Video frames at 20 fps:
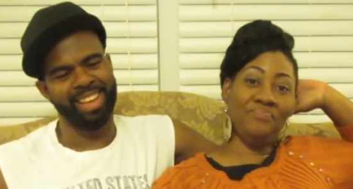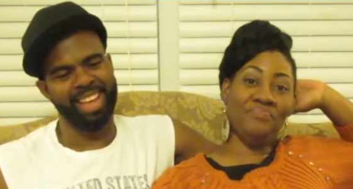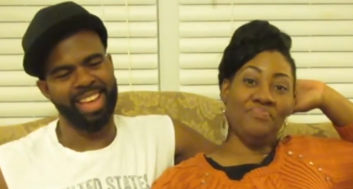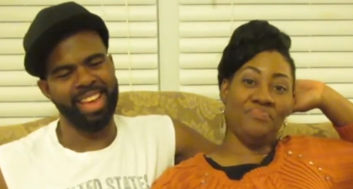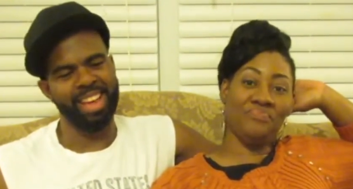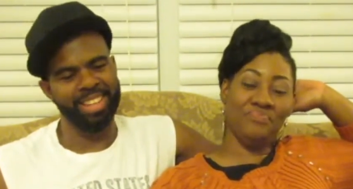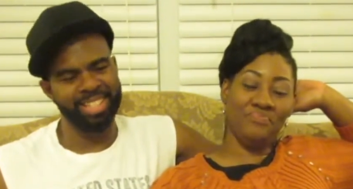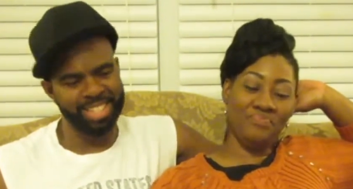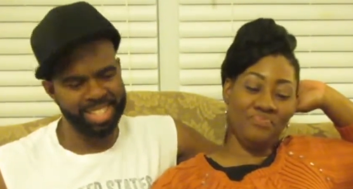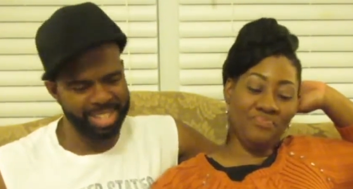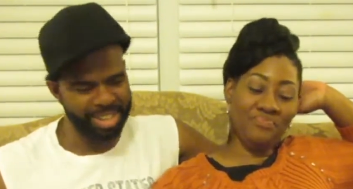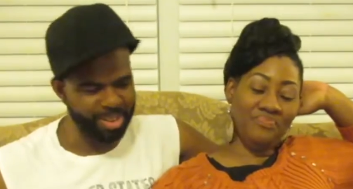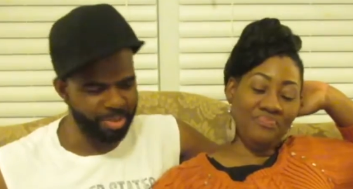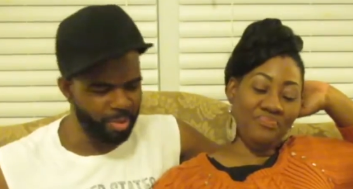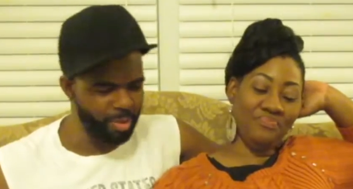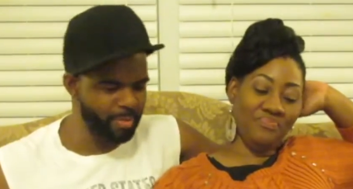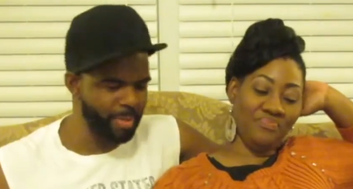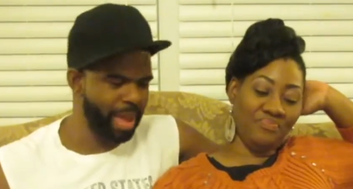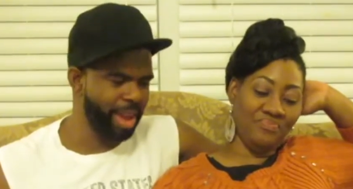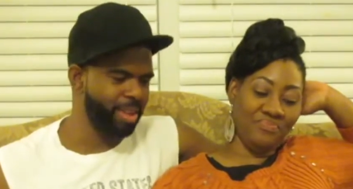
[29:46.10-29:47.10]
Speaker 1: And here she going
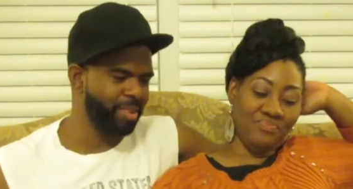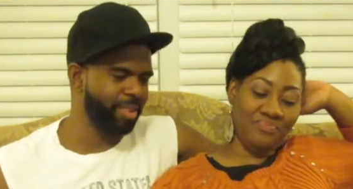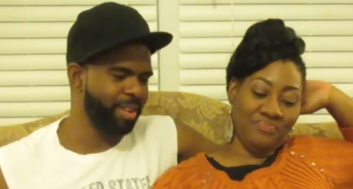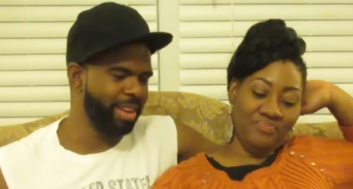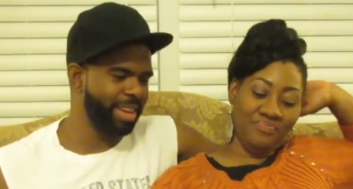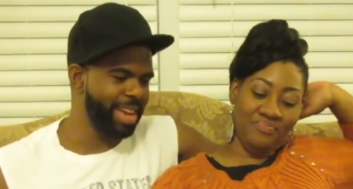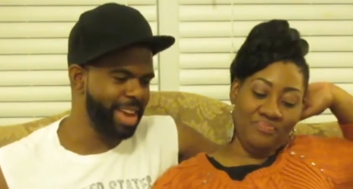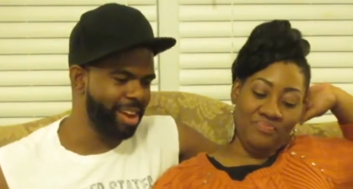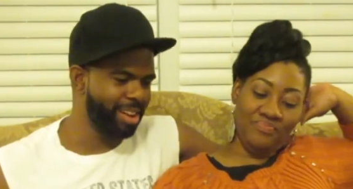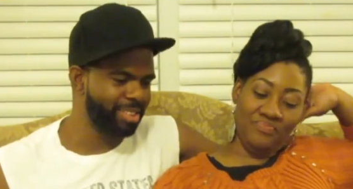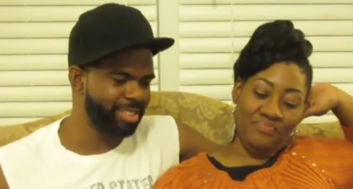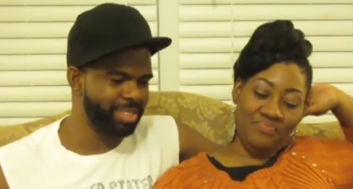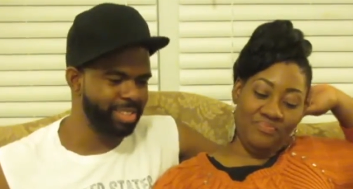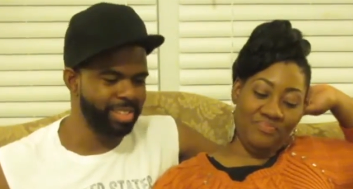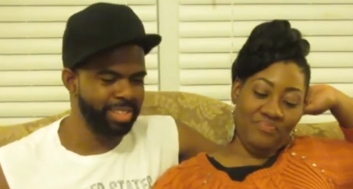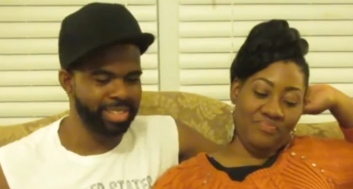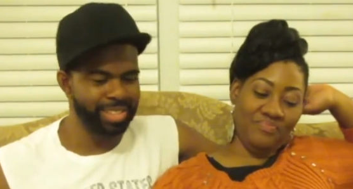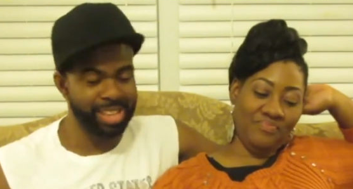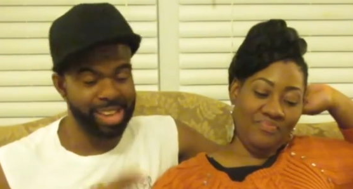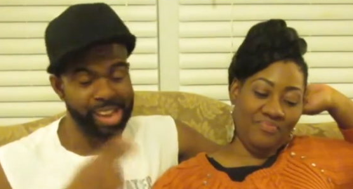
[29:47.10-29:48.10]
back on the couch. She
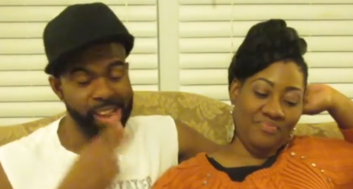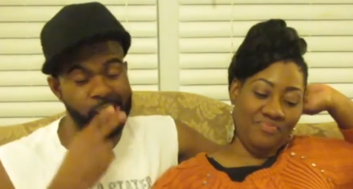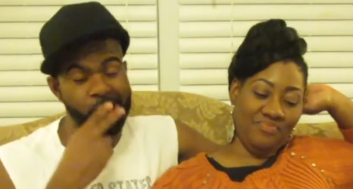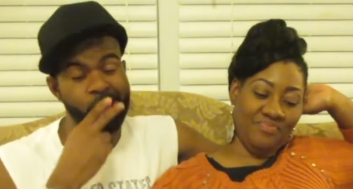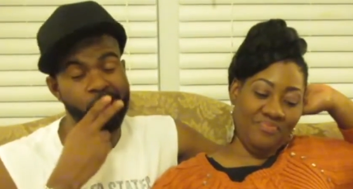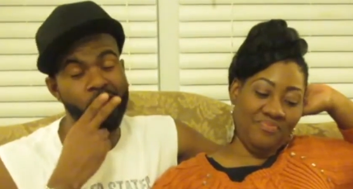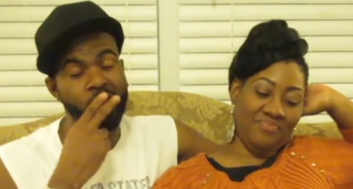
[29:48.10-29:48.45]
said,